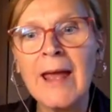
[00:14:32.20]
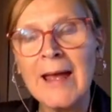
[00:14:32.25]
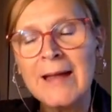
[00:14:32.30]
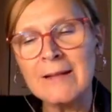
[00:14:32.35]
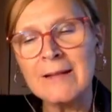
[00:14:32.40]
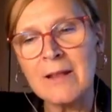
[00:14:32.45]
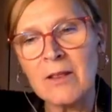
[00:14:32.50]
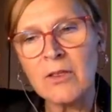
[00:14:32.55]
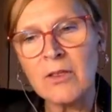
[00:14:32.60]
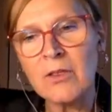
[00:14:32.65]

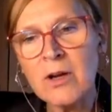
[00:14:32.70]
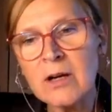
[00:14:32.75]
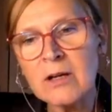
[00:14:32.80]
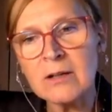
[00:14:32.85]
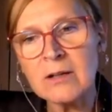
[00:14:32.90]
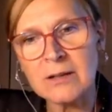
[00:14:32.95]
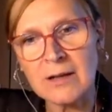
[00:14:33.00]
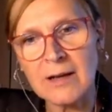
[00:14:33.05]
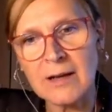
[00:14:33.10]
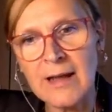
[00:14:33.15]
And the
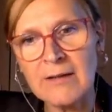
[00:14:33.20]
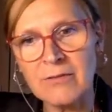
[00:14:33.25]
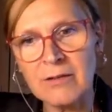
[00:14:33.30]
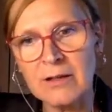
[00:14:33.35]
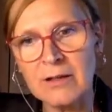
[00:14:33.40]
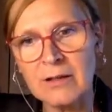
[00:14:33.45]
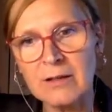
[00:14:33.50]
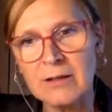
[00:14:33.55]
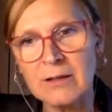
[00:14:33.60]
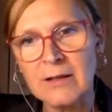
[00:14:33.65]
third
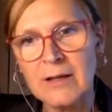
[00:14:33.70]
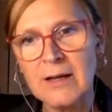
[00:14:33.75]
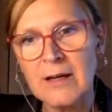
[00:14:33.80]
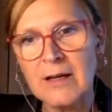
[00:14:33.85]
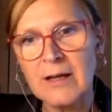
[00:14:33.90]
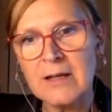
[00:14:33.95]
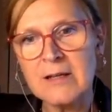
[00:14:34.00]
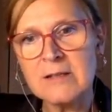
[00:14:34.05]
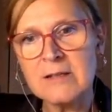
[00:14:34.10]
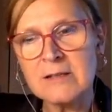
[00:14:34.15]
level
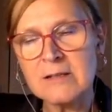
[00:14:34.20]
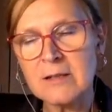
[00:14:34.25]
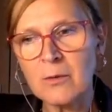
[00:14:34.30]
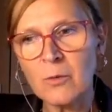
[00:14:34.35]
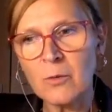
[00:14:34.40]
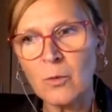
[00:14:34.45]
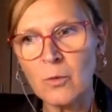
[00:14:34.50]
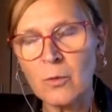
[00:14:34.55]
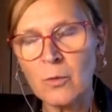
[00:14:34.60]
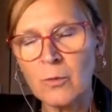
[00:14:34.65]
is
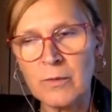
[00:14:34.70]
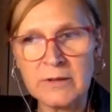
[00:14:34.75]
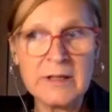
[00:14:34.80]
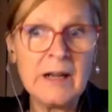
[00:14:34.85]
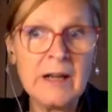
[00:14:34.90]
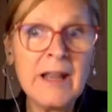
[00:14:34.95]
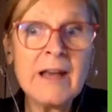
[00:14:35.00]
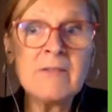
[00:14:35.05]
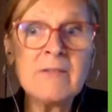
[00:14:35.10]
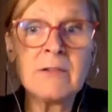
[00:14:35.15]

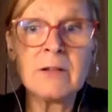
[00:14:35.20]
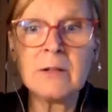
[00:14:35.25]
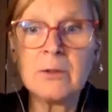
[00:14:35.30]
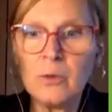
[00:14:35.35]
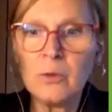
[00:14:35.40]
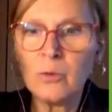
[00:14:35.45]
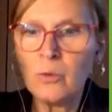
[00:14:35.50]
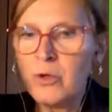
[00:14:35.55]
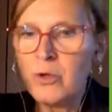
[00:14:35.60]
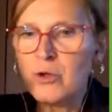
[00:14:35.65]
the
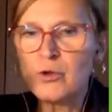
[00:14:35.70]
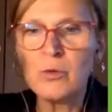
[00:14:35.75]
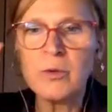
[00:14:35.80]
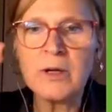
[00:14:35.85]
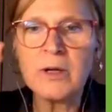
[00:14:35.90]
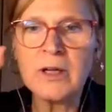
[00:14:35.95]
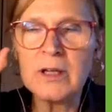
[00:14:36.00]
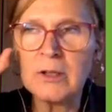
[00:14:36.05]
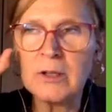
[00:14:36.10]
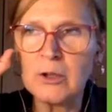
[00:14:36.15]
level which
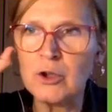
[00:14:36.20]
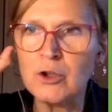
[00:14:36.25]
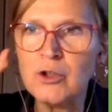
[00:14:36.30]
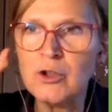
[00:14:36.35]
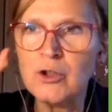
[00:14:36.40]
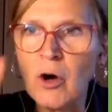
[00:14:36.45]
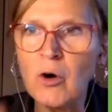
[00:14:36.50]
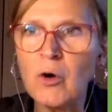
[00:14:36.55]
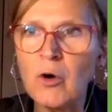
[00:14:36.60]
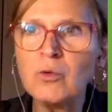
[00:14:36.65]
we
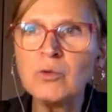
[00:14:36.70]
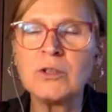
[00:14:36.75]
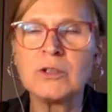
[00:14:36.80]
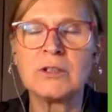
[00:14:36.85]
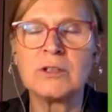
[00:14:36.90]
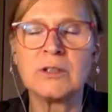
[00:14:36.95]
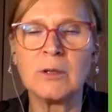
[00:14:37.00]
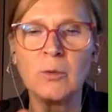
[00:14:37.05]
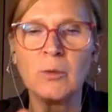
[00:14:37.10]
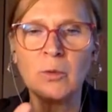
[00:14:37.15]

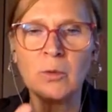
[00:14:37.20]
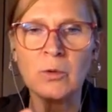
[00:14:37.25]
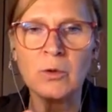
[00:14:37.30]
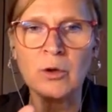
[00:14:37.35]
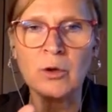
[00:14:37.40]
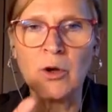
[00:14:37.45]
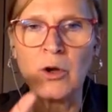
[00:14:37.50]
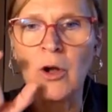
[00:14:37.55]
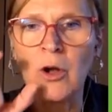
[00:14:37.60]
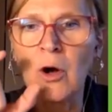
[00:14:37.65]
don't
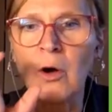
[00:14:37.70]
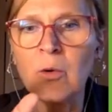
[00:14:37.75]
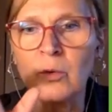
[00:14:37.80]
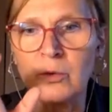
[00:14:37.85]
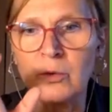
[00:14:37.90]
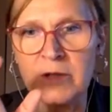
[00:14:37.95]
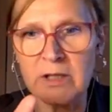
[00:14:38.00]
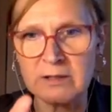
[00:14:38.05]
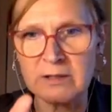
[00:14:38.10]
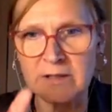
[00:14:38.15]

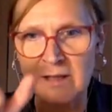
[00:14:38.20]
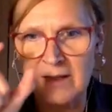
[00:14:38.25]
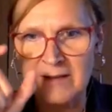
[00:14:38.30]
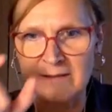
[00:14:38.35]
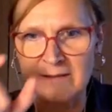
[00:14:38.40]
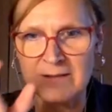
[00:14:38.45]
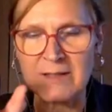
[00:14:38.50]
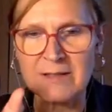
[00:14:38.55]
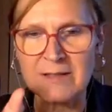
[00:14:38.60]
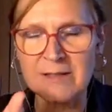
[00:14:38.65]
know that
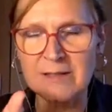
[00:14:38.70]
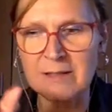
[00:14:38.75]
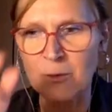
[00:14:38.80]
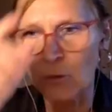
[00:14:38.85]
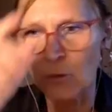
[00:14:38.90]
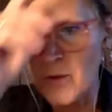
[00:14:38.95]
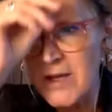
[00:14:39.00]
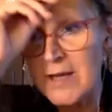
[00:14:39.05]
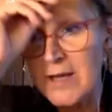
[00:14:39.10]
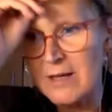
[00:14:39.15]
exists.
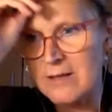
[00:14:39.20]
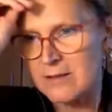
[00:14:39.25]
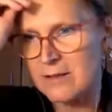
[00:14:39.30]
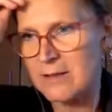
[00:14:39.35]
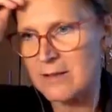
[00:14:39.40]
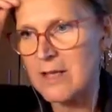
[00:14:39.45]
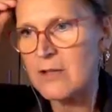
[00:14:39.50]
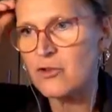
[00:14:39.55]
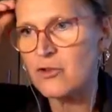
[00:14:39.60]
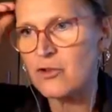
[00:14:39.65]
We as a
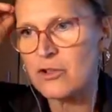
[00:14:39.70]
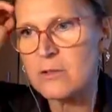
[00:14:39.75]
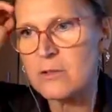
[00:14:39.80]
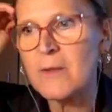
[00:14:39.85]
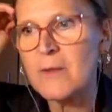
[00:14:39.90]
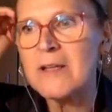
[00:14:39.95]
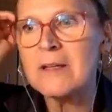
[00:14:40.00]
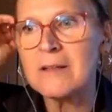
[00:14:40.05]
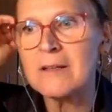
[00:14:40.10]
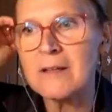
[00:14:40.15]
teachers,
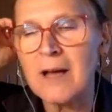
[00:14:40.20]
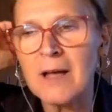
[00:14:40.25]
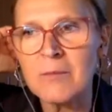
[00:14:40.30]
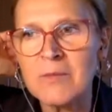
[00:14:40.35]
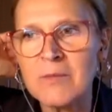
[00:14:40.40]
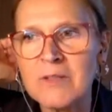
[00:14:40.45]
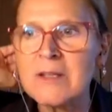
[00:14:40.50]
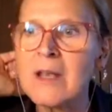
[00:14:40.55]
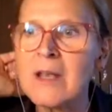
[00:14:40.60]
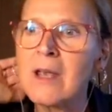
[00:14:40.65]
many
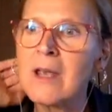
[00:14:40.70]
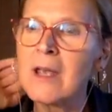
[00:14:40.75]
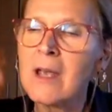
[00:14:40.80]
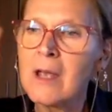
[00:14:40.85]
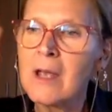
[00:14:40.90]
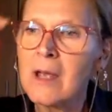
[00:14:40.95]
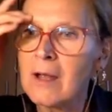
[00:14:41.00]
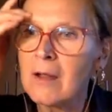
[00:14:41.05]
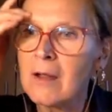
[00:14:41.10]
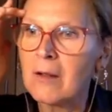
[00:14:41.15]
times,
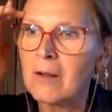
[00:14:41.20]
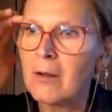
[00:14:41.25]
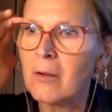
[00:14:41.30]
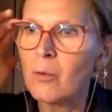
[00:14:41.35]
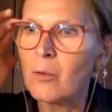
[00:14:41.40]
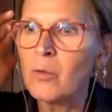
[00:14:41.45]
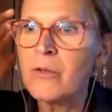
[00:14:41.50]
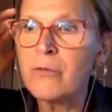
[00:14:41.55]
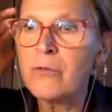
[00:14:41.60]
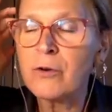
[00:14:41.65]

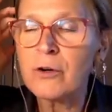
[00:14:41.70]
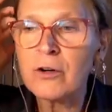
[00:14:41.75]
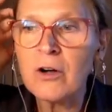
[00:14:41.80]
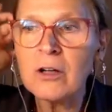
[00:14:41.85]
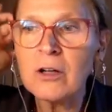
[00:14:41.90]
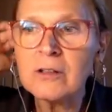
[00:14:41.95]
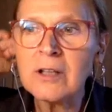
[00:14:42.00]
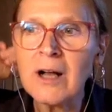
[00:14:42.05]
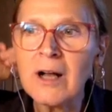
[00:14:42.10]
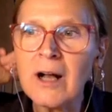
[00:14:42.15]
we
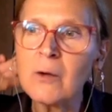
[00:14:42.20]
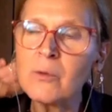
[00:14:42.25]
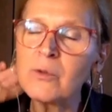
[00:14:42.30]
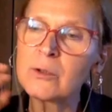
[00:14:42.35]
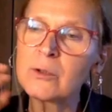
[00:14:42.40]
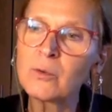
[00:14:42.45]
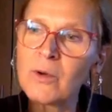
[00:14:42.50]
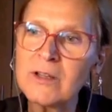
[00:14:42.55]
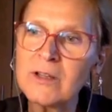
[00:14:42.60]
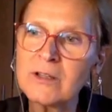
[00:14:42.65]
forgot how
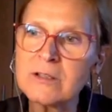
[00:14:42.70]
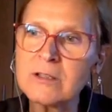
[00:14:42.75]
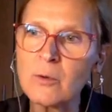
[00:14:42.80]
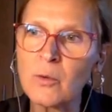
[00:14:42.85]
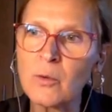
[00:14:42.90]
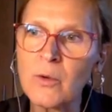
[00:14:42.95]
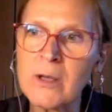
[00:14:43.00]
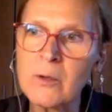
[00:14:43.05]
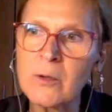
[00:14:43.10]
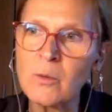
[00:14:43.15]
it was
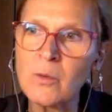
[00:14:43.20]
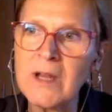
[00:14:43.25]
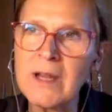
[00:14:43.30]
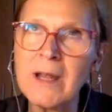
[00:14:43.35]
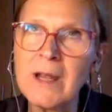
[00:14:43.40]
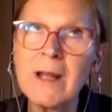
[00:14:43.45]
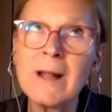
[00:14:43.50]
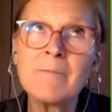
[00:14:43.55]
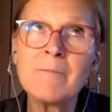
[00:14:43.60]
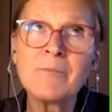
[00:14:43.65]
when
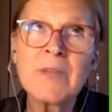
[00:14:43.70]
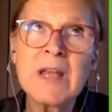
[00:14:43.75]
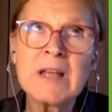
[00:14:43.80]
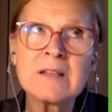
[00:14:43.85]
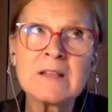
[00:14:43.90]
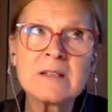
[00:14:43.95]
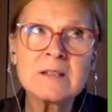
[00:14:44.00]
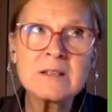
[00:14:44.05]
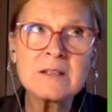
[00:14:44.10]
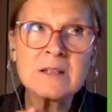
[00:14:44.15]
we
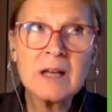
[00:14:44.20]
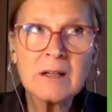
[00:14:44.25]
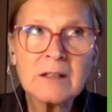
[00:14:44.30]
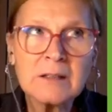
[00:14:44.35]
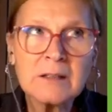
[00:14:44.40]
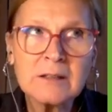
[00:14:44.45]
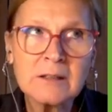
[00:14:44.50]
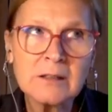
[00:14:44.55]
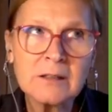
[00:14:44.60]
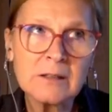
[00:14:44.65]

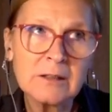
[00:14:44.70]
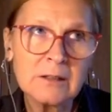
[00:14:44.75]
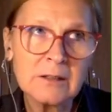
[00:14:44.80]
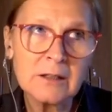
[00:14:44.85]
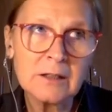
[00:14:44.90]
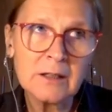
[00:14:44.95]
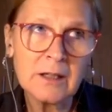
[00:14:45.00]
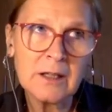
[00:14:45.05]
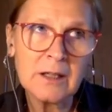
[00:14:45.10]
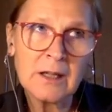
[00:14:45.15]
stuck
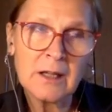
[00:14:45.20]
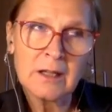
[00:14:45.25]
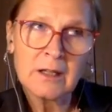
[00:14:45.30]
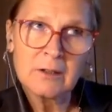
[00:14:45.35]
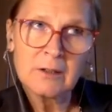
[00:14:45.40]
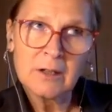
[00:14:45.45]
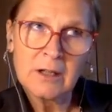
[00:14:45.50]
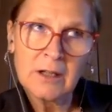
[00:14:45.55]
in